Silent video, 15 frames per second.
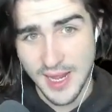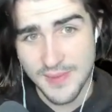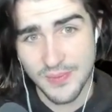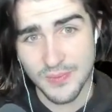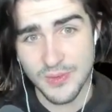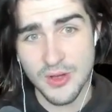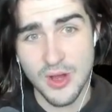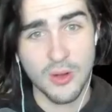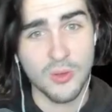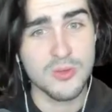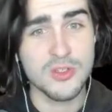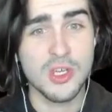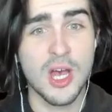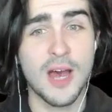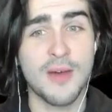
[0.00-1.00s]
and
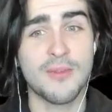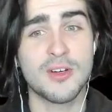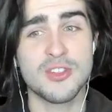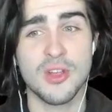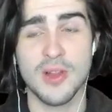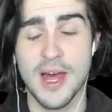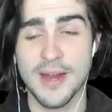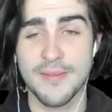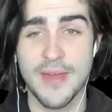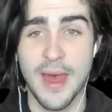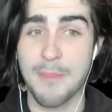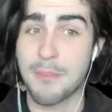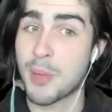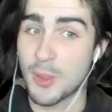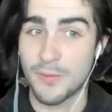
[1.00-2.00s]
Knuckles covers a lot of
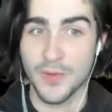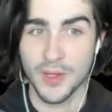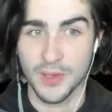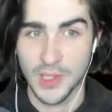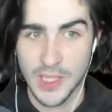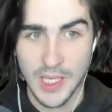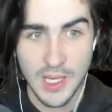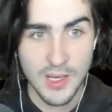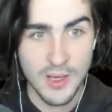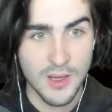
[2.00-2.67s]
that perfectly.